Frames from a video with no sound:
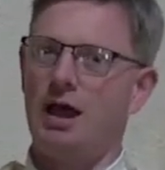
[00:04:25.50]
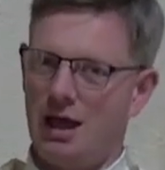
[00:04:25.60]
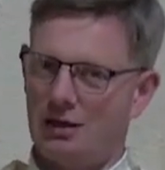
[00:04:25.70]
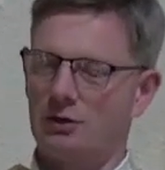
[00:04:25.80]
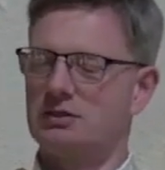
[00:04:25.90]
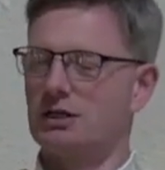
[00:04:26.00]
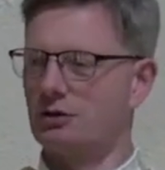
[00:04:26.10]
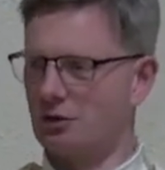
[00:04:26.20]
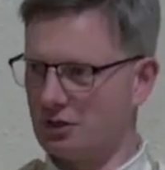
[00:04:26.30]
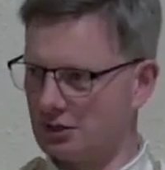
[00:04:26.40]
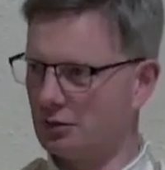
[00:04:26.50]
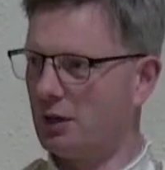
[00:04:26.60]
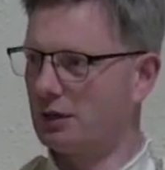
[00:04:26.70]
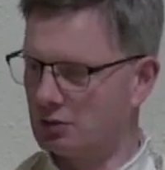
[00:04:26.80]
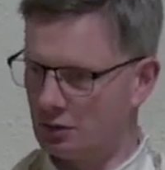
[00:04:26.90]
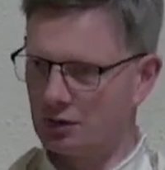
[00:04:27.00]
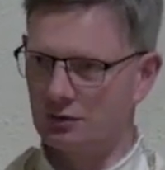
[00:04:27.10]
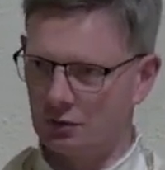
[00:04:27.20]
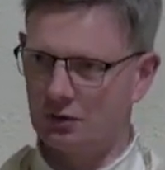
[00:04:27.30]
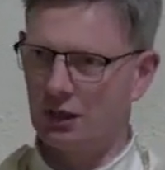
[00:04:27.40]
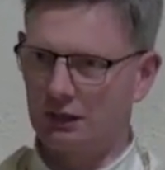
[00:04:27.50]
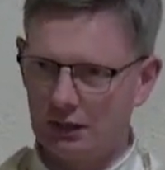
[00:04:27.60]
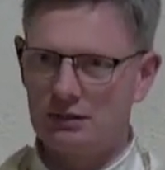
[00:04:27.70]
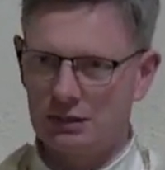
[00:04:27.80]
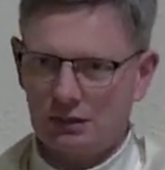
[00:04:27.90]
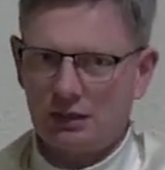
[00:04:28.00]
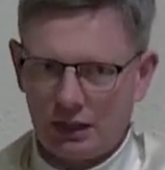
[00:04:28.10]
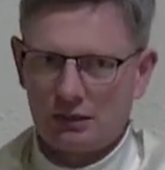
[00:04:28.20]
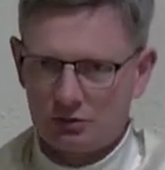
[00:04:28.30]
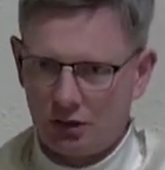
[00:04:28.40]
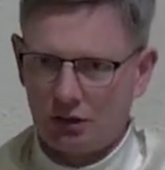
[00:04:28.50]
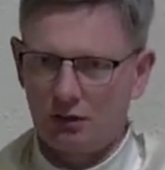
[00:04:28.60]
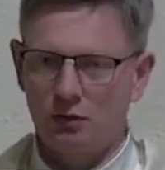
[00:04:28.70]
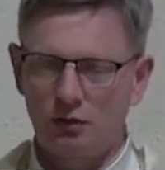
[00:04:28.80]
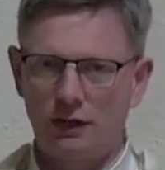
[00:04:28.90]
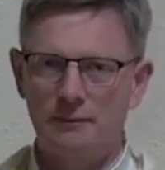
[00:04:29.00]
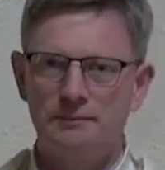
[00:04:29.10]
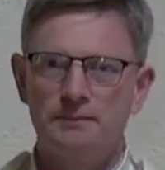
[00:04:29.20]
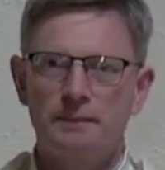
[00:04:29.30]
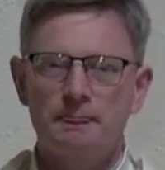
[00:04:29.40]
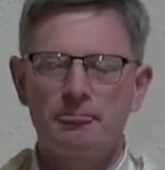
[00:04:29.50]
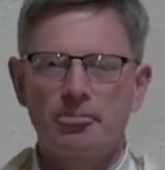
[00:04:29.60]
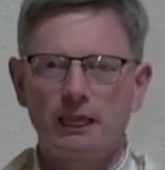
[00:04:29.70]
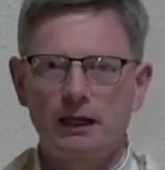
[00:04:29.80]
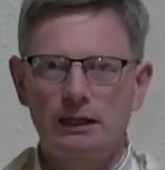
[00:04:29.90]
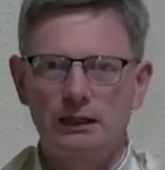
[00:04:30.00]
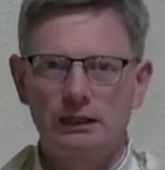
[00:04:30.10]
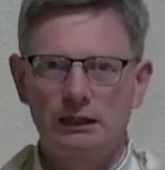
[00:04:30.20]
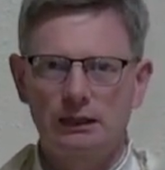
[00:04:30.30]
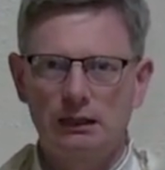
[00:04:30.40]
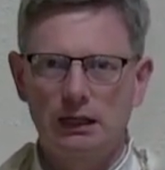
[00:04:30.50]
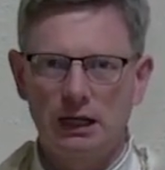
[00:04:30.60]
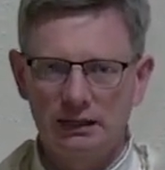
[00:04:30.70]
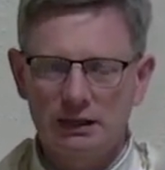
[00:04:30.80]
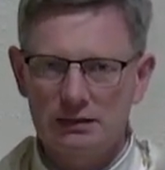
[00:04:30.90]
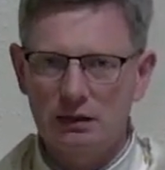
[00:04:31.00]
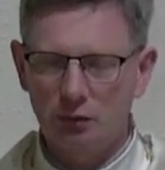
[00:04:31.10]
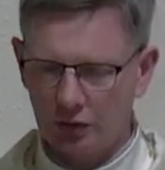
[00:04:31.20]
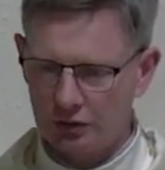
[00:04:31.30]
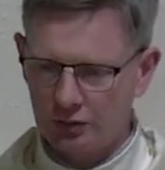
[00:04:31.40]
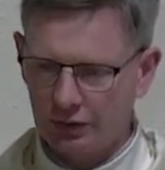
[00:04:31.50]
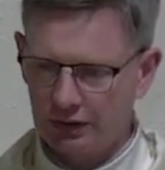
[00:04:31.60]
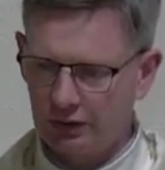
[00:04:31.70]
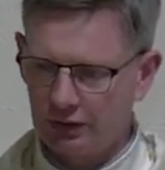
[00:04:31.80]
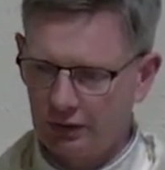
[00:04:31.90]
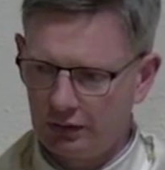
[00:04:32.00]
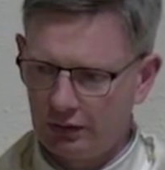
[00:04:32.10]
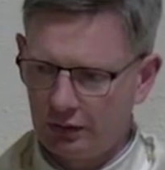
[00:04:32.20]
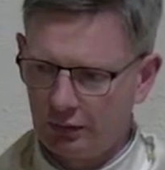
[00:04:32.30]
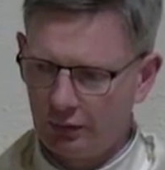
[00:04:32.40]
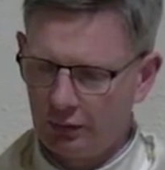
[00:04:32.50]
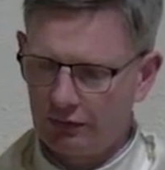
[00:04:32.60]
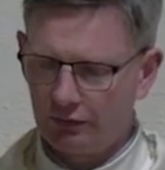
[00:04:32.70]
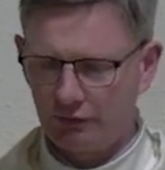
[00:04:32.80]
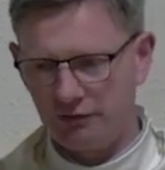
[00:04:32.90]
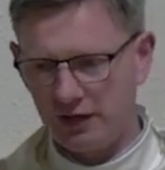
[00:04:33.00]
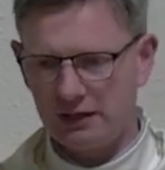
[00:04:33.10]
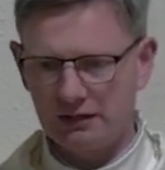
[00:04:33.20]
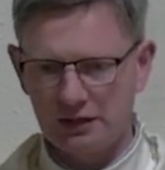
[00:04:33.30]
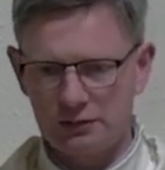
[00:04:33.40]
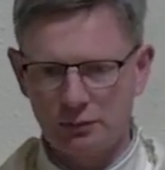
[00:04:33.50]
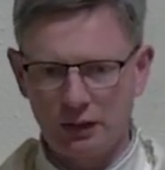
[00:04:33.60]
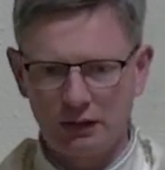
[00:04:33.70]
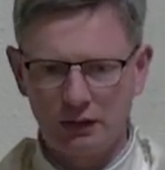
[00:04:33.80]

you can start increasing the weight and so on and so forth, and then you start getting strong. Okay. Uh, I think that's how it works with, with faith as well,